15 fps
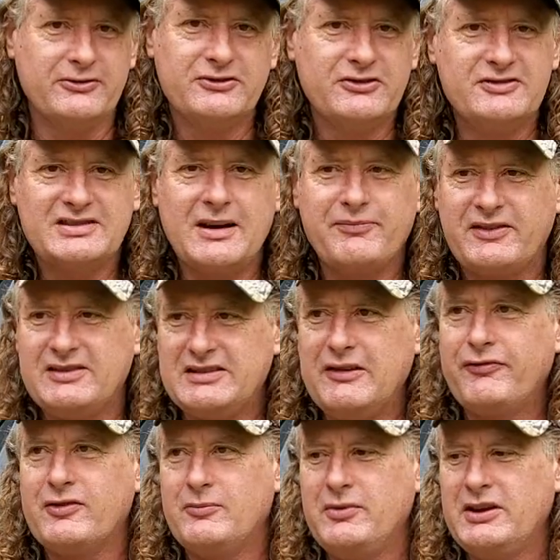or do something
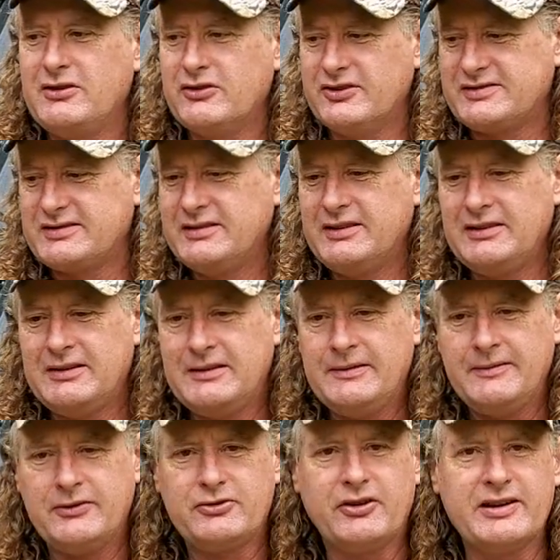different, because
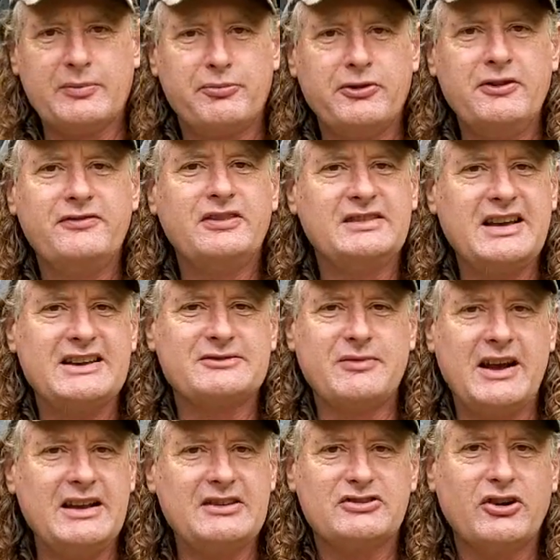trying to prove the
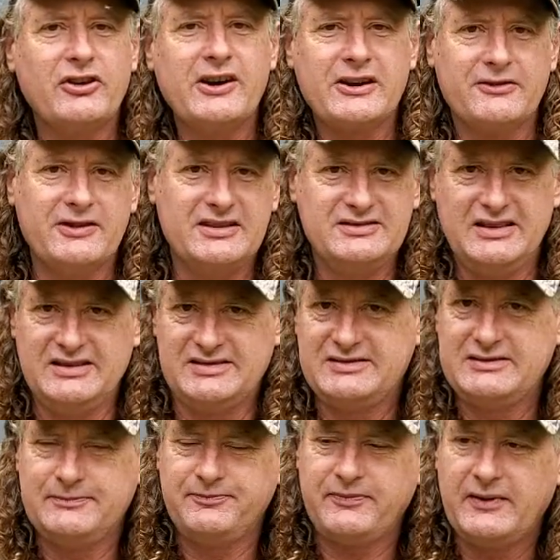Tasmanian tiger
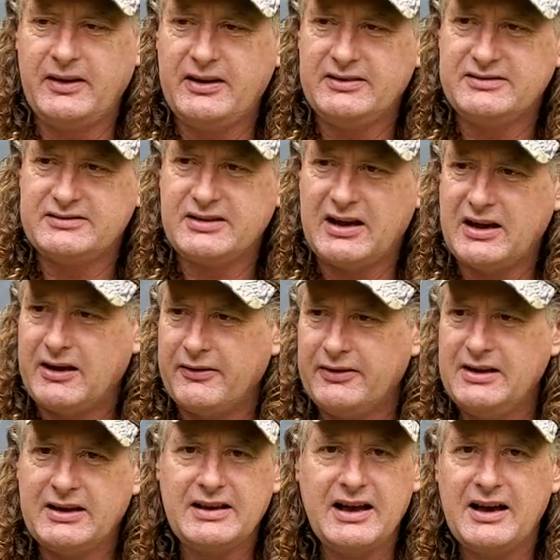exists is,
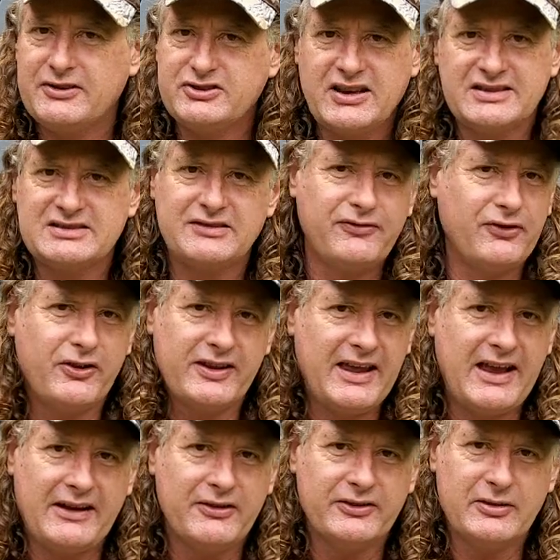you can't justify
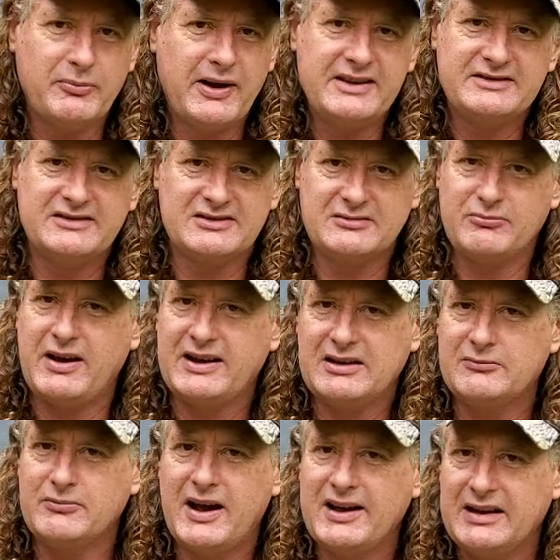that on the basis of
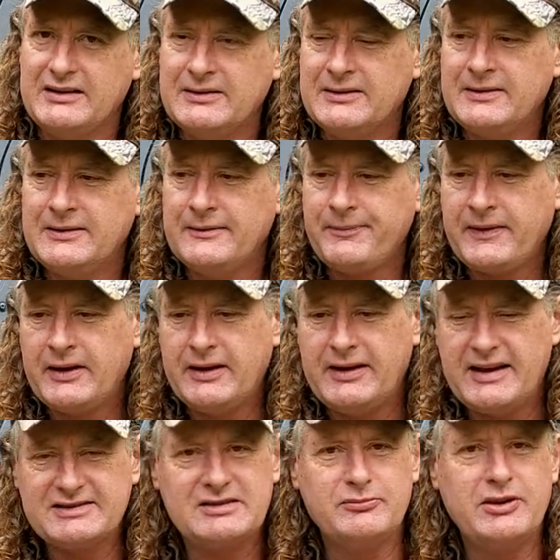making money. It
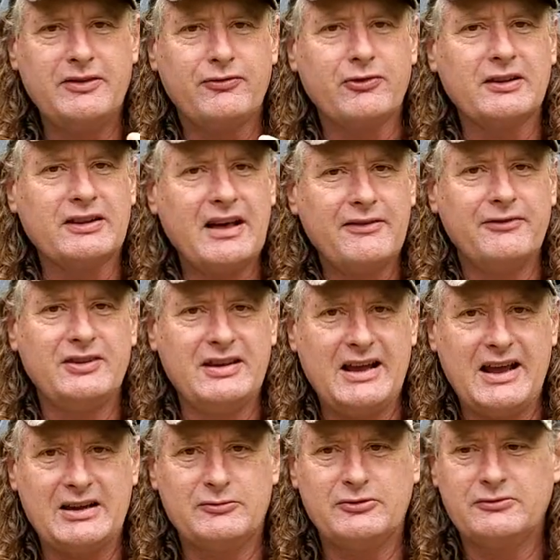has to be for a love of the
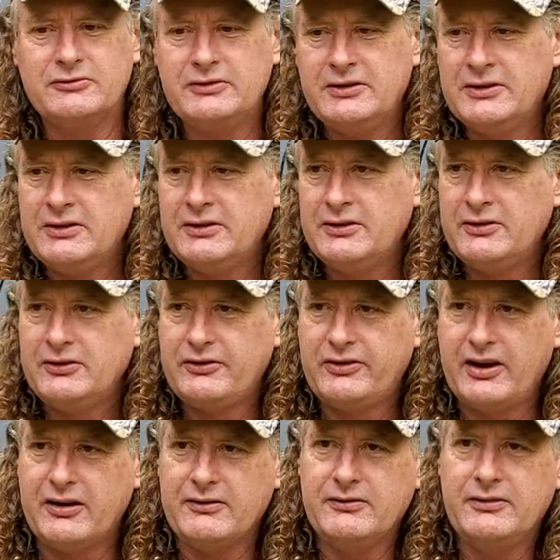animal.
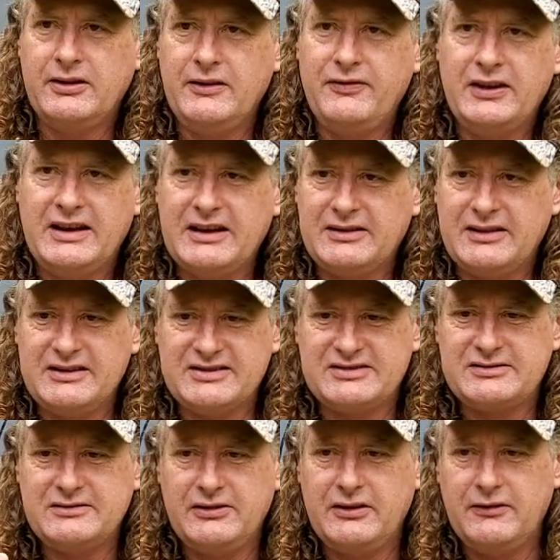So if you get
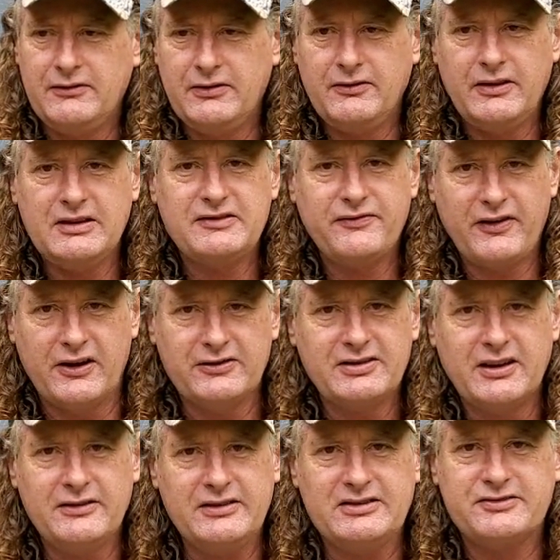this
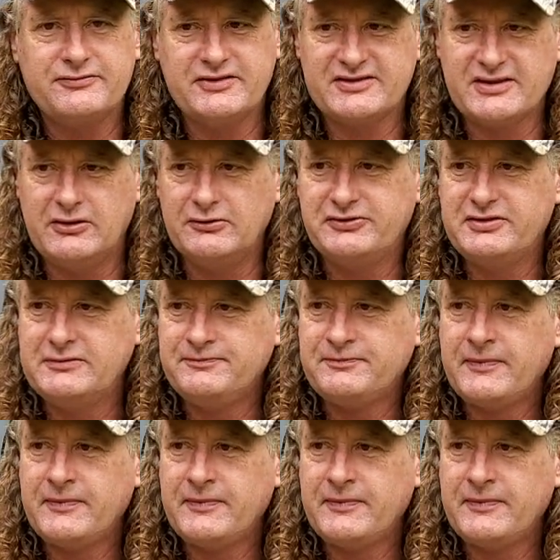photo, this result,